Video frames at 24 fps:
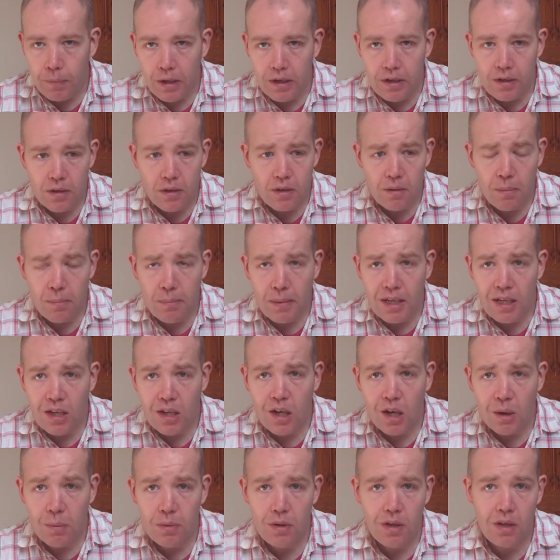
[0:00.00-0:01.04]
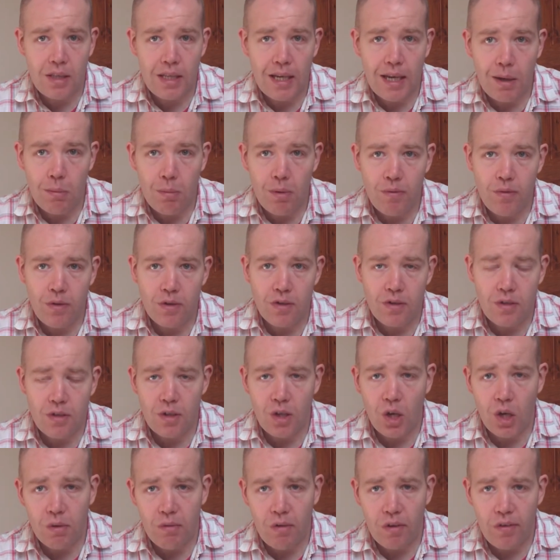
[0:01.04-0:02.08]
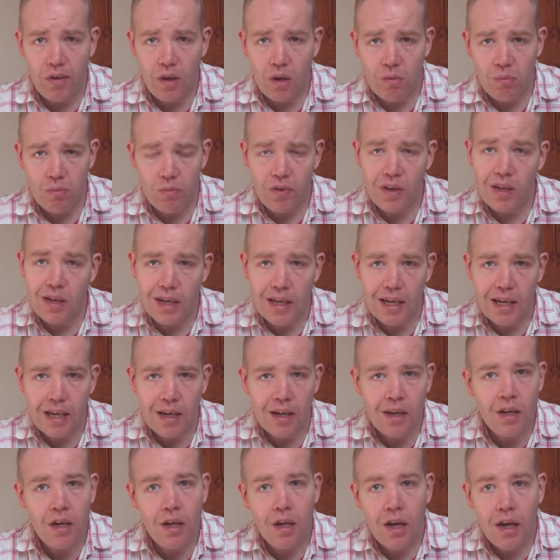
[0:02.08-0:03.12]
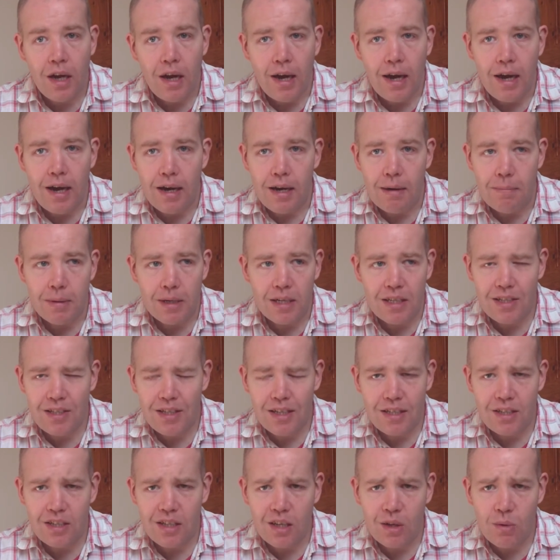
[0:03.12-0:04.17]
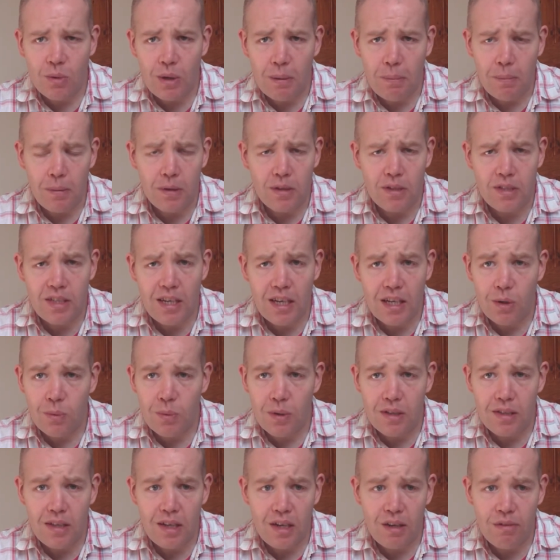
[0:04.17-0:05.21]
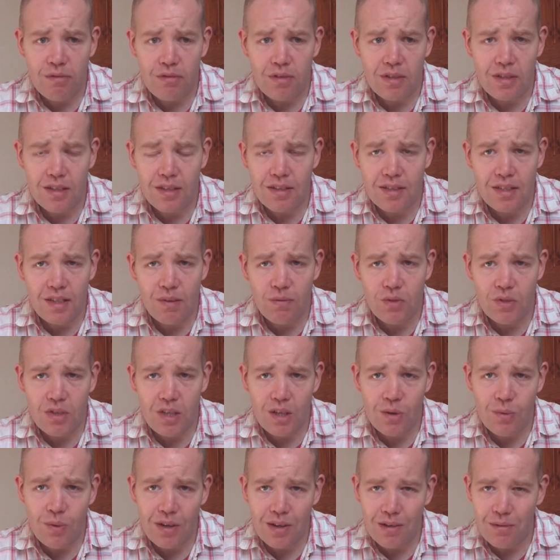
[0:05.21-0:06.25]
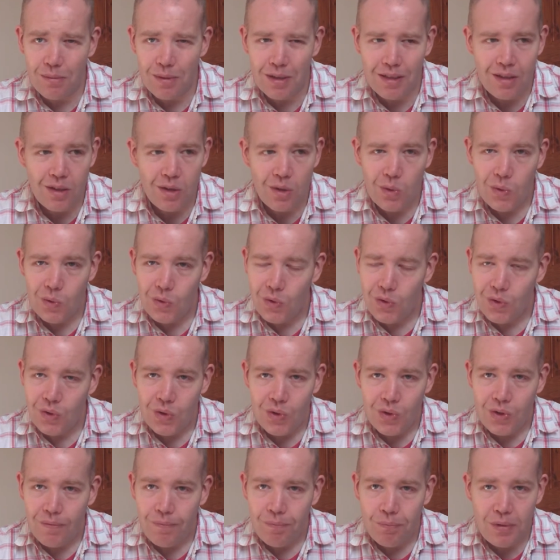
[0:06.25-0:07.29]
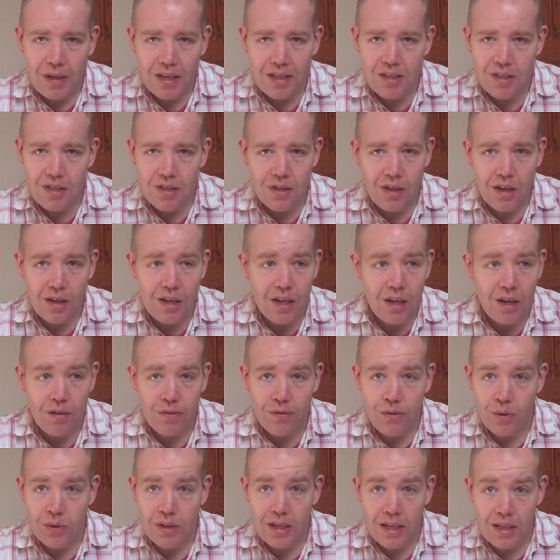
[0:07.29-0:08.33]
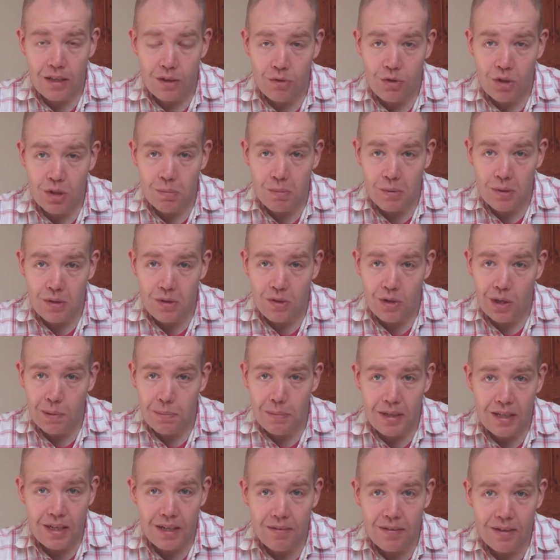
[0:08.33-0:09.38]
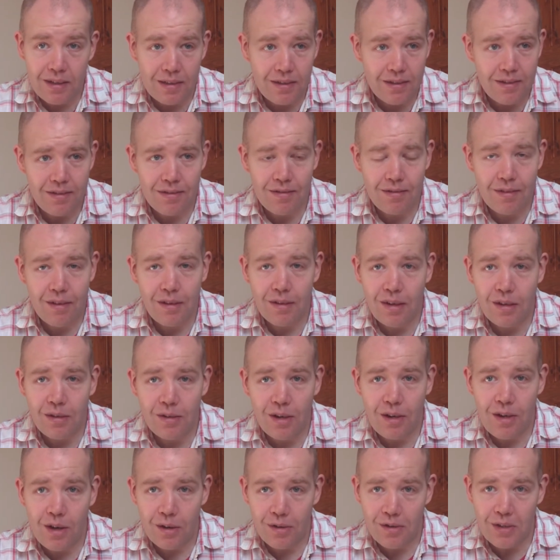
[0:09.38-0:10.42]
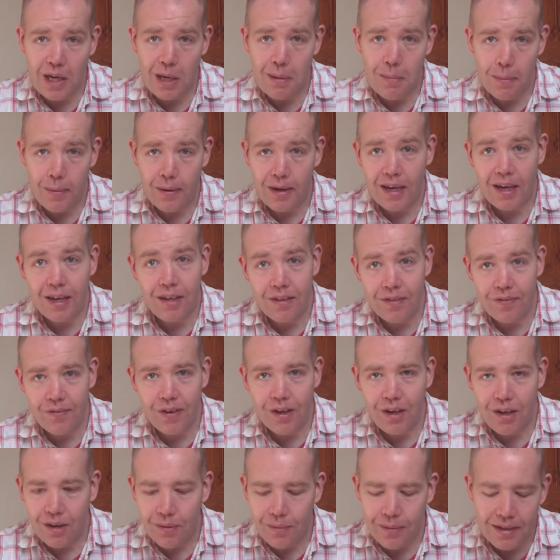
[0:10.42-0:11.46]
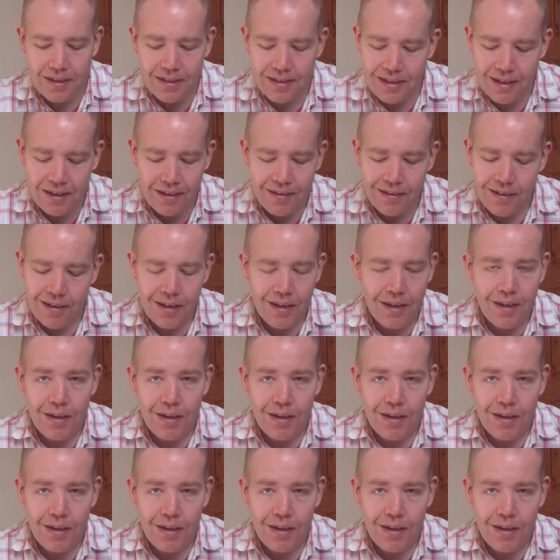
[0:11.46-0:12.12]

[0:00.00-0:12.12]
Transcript: And the mint copy on there with the styrofoam thing in it, but it's 60 quid plus 10 quid delivery, so that's 70 quid. I mean, I can't afford that at Christmas time, you know what I mean? It's only October, but it ain't far away, so